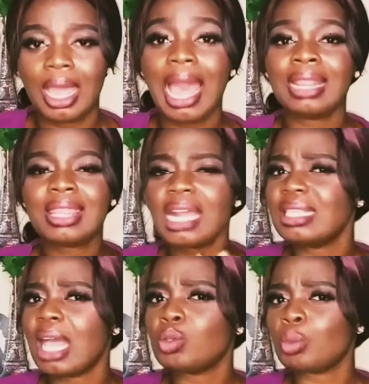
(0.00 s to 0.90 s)
And that is
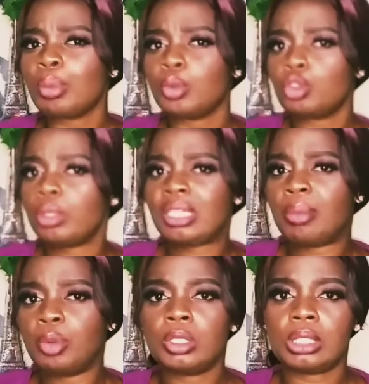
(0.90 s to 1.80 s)
how some people treat their
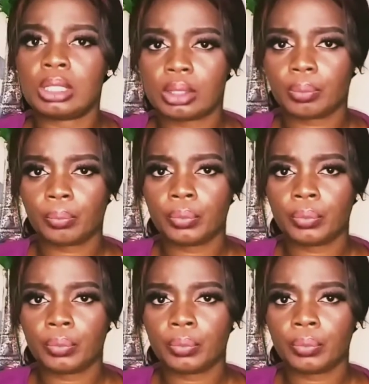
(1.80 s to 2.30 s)
bodies.